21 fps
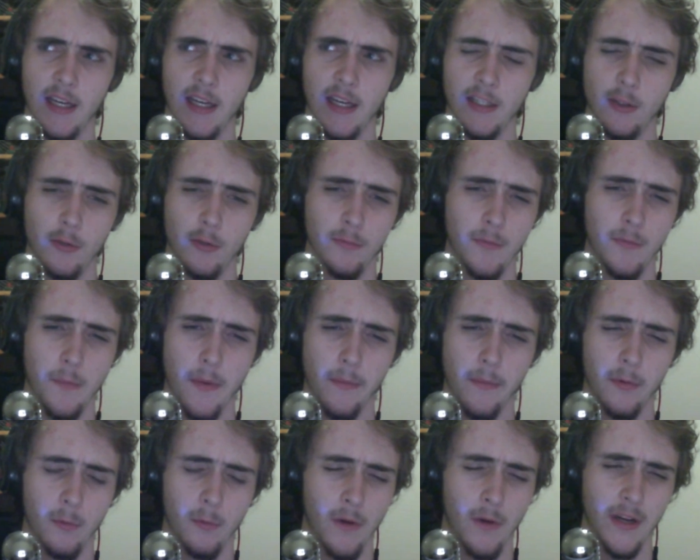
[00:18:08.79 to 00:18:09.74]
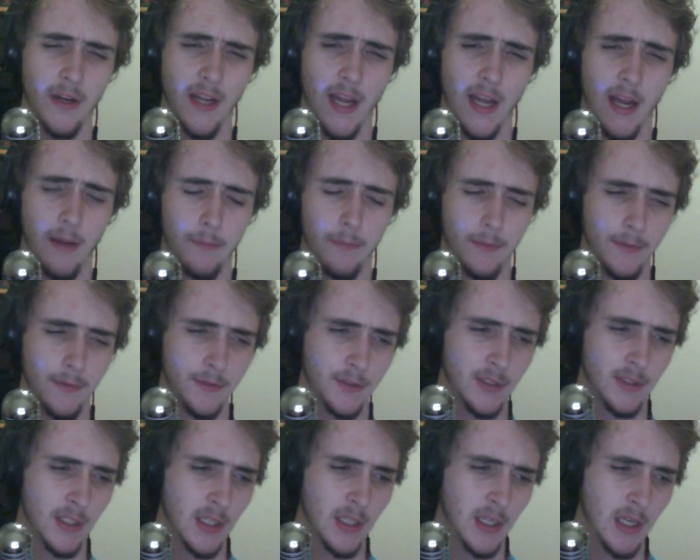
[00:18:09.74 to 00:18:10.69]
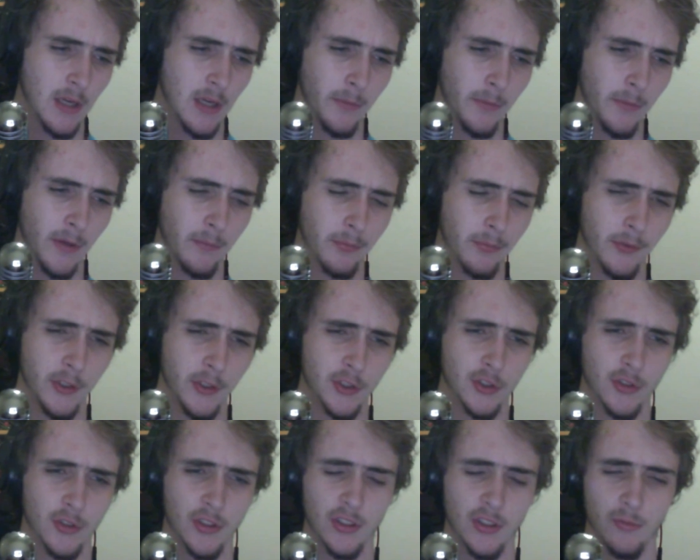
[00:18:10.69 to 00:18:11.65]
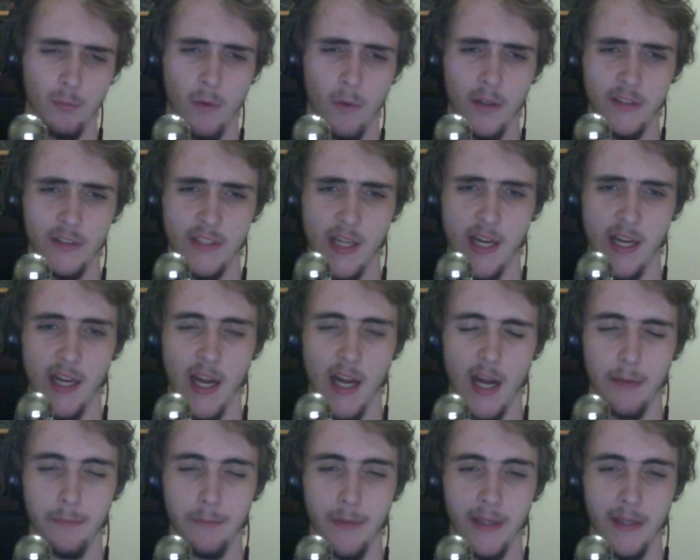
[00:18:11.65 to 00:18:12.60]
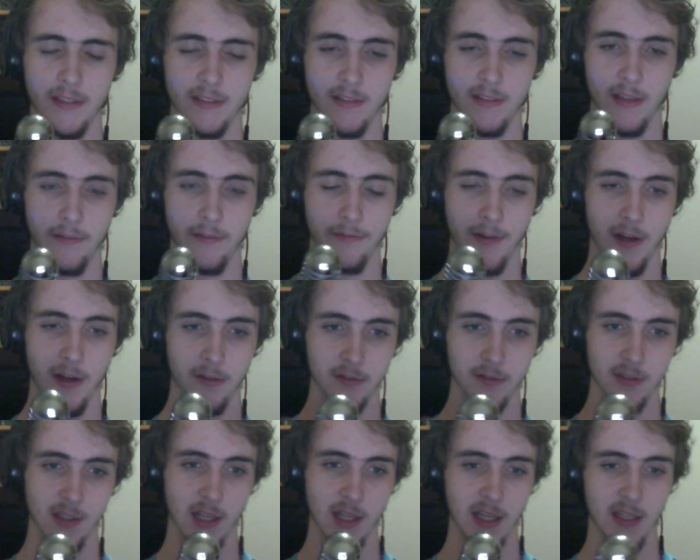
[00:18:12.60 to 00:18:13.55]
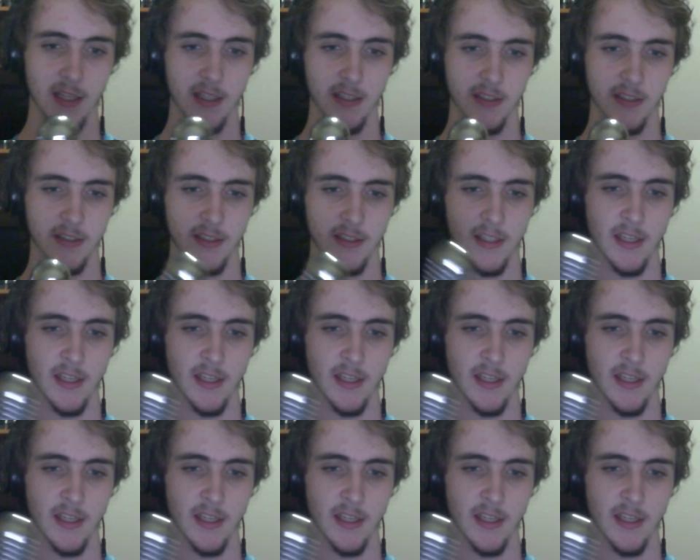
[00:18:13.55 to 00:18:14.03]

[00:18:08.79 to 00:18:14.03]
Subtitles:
I don't remember what happened, but I'm pretty sure just one day I found Lakin.